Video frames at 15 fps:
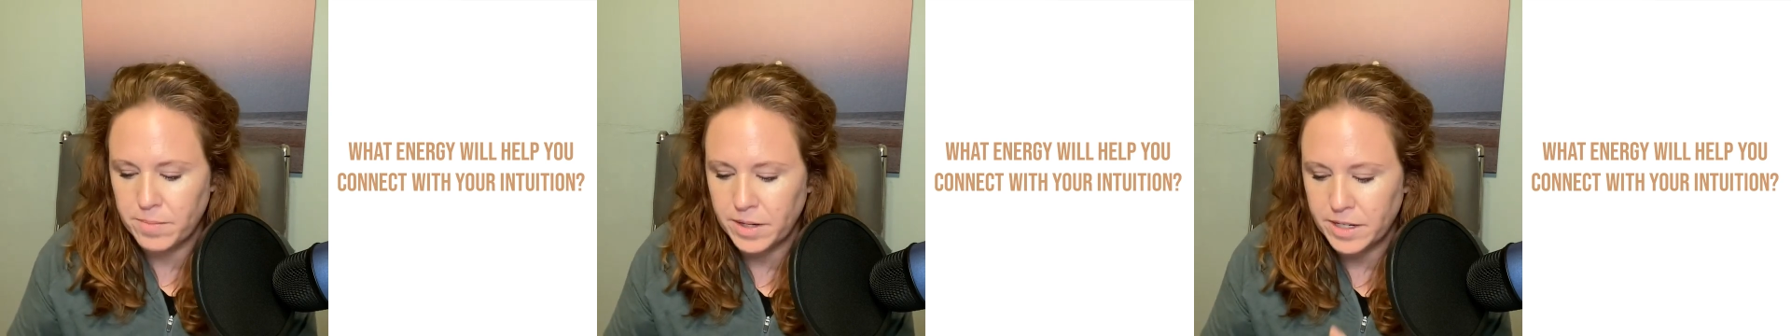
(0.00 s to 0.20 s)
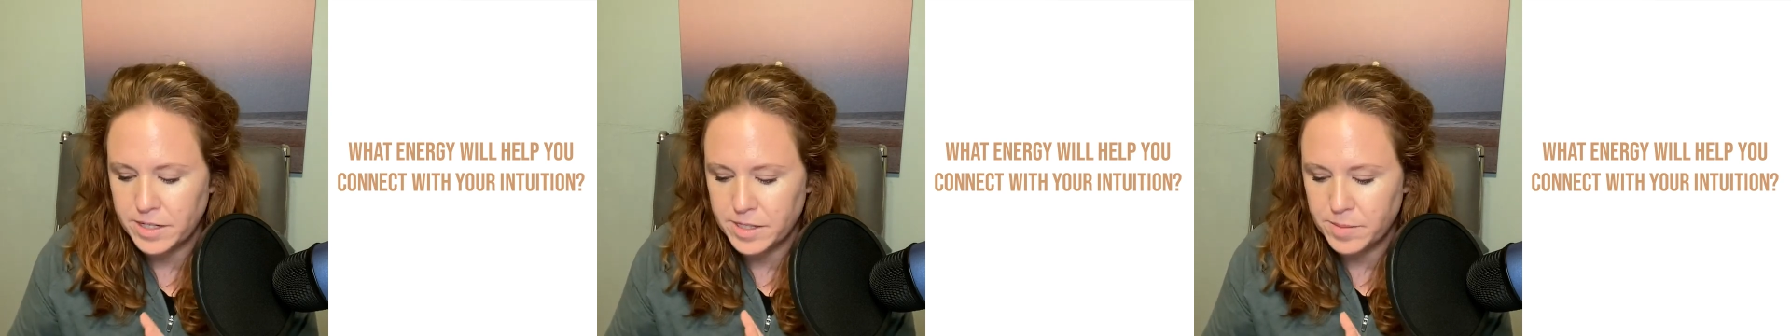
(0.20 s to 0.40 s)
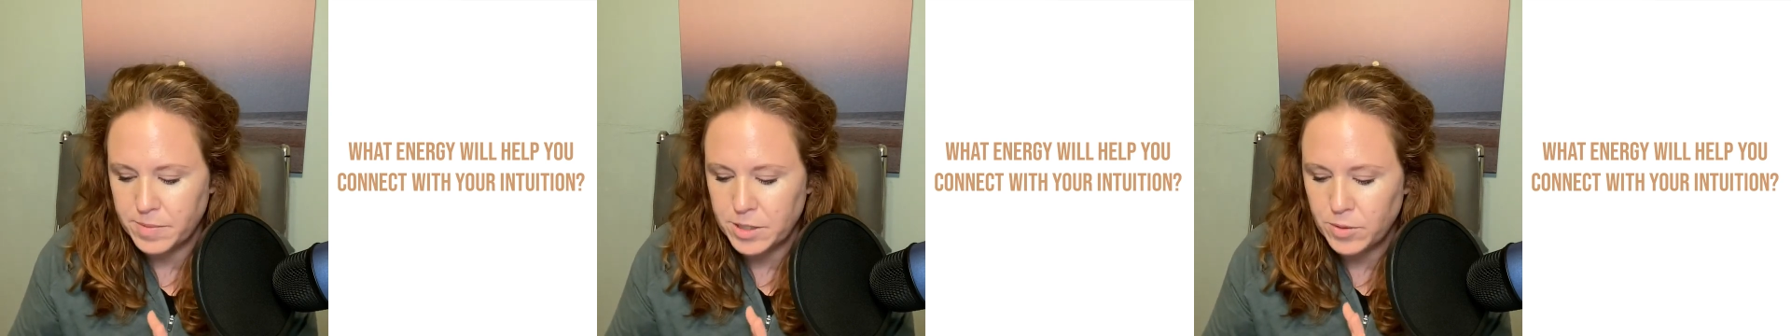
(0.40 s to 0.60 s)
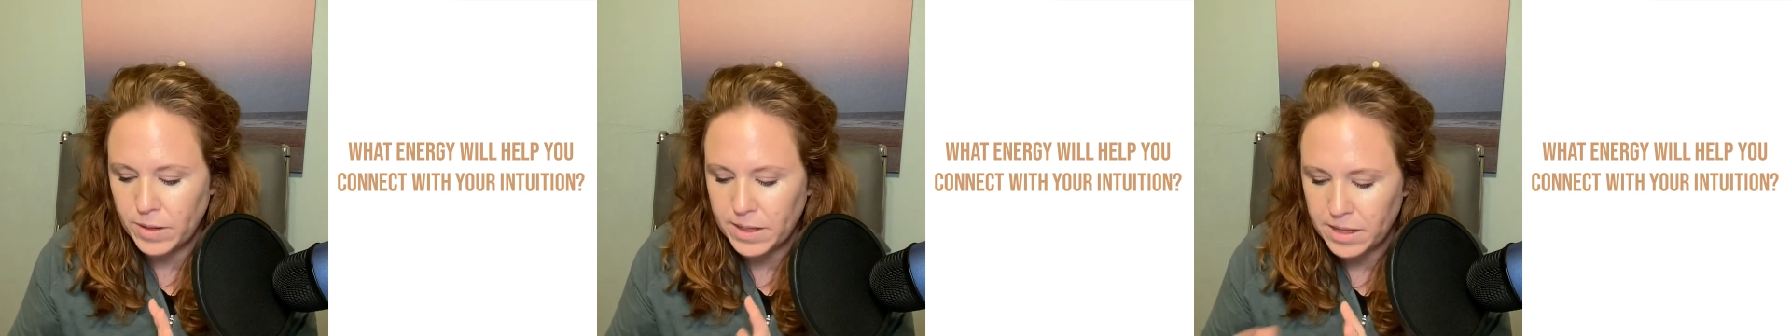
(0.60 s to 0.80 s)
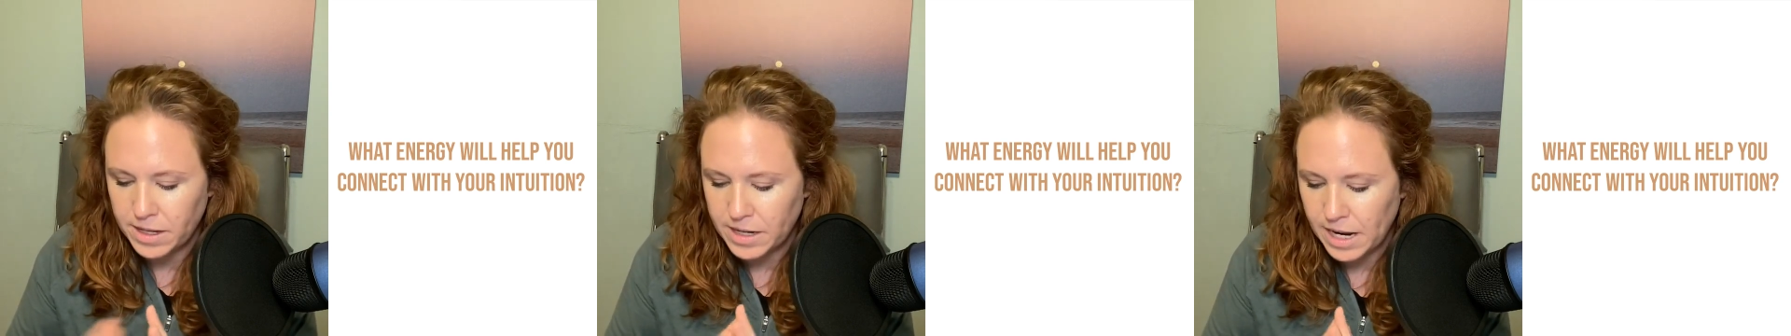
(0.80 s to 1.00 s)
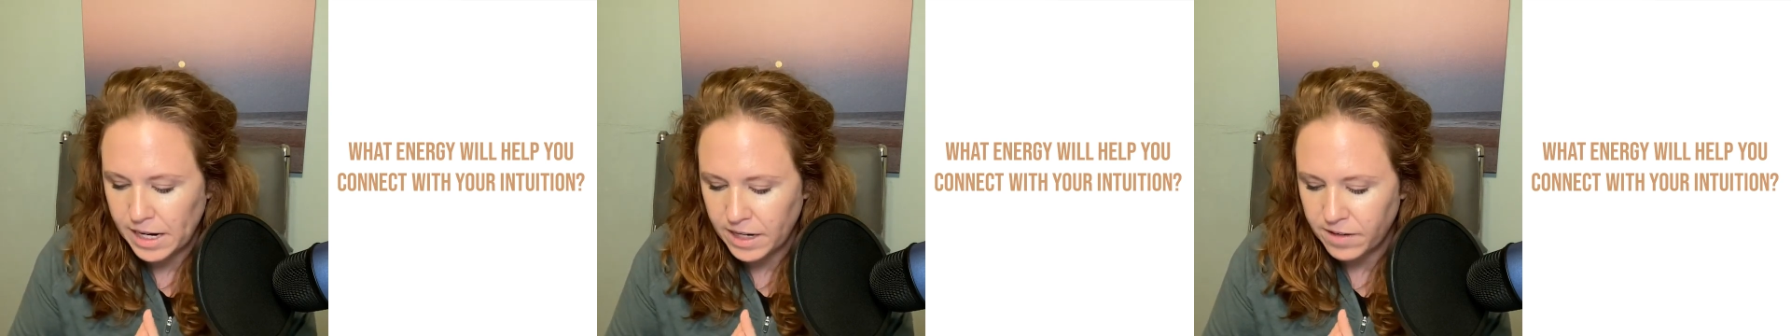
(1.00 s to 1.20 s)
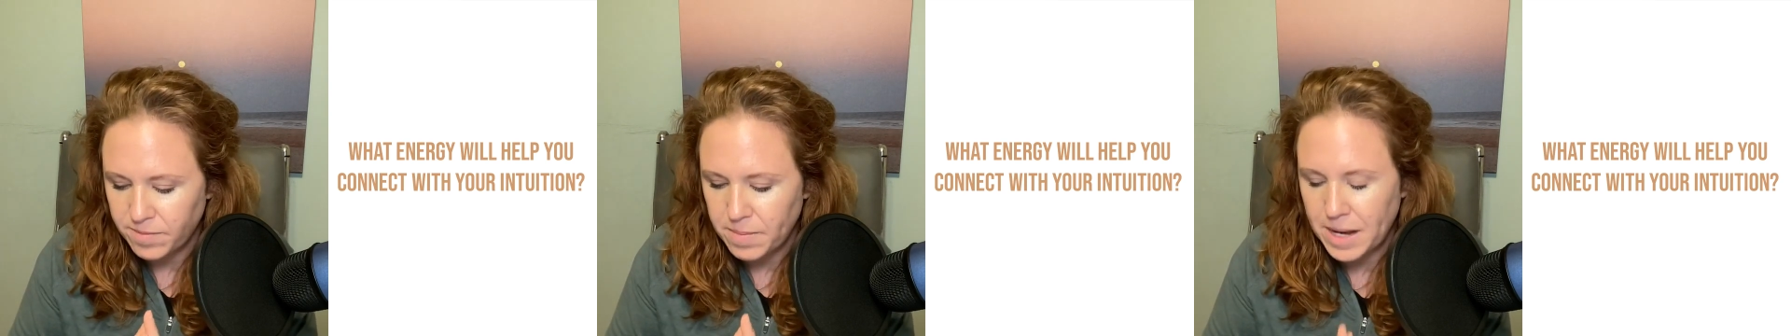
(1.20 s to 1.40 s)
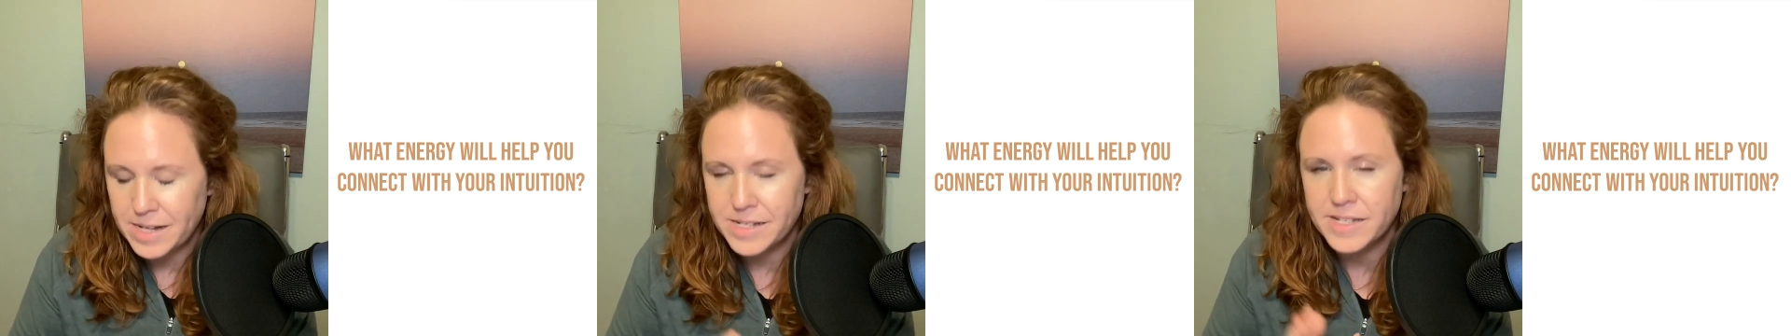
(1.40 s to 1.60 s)
But it's between the negative
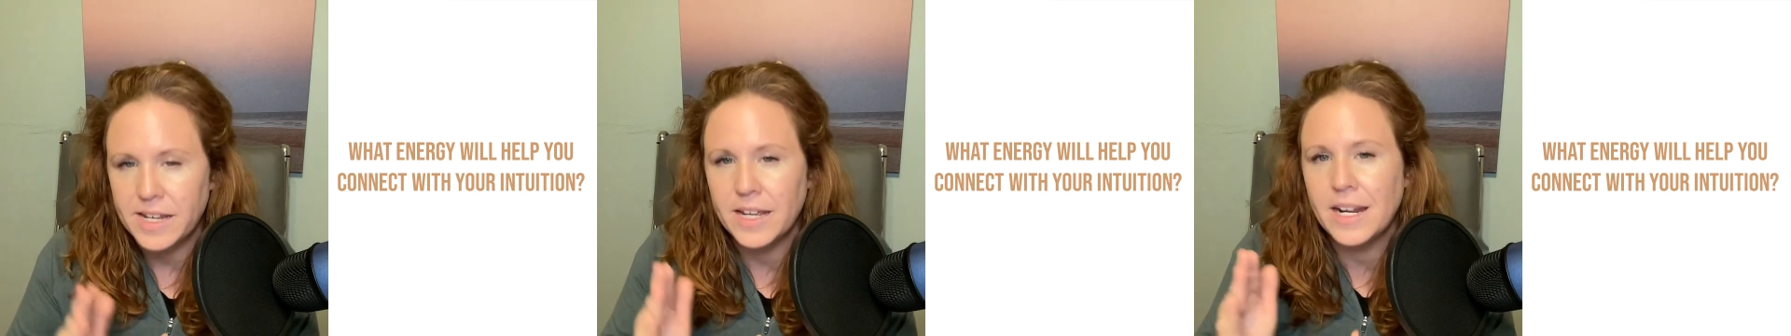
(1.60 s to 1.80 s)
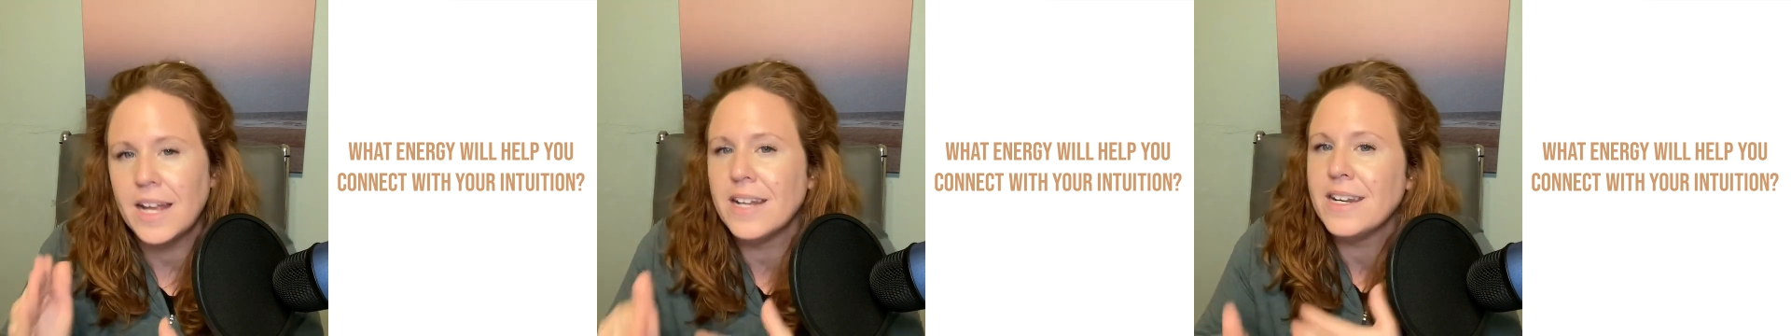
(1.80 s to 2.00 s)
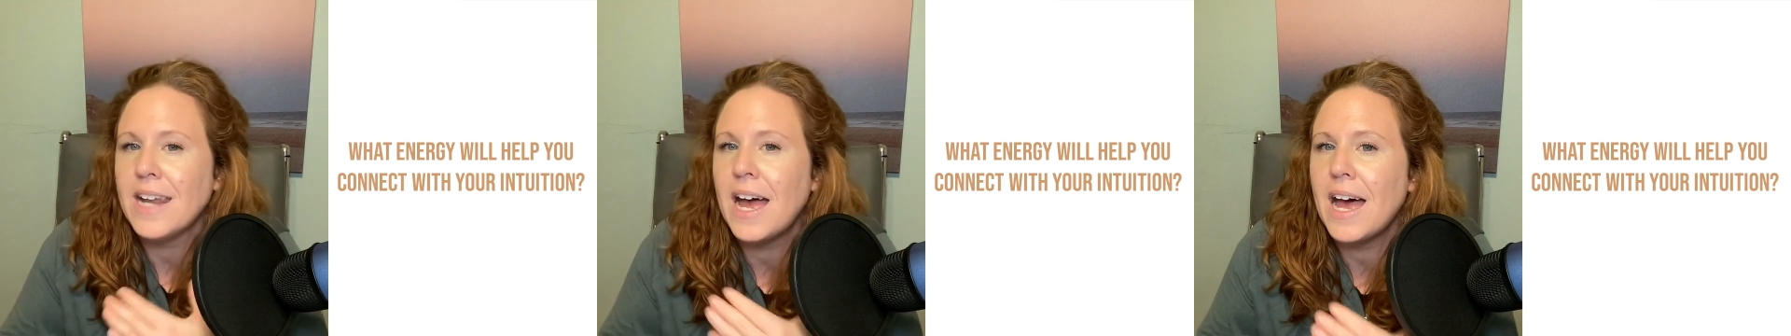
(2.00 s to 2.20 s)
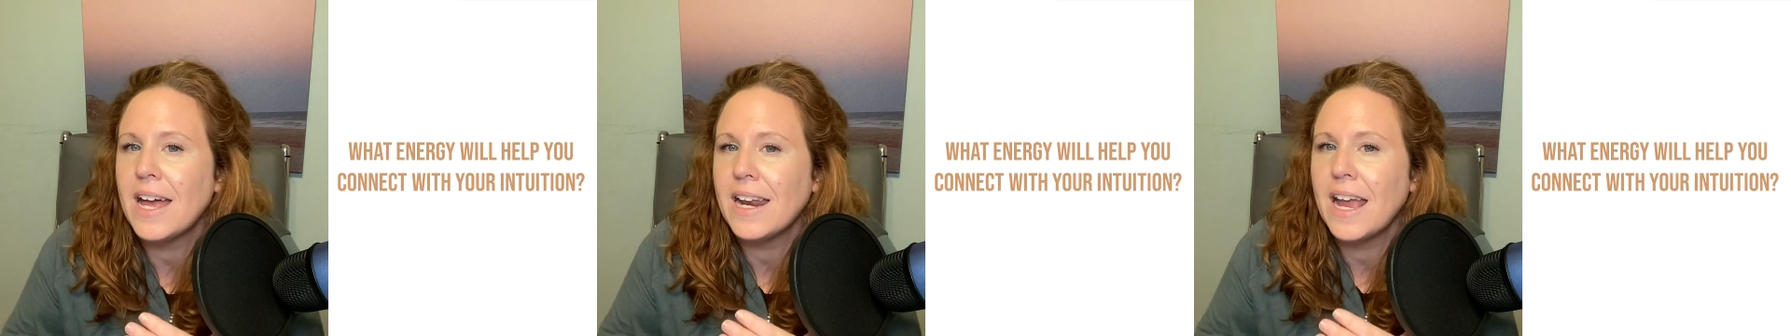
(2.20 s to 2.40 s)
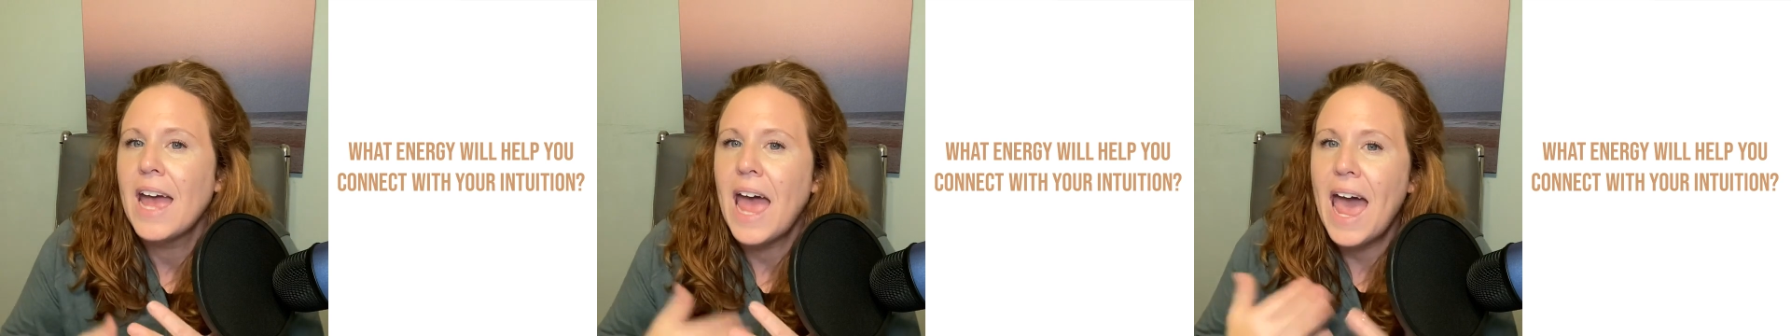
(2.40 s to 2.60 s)
mindset and not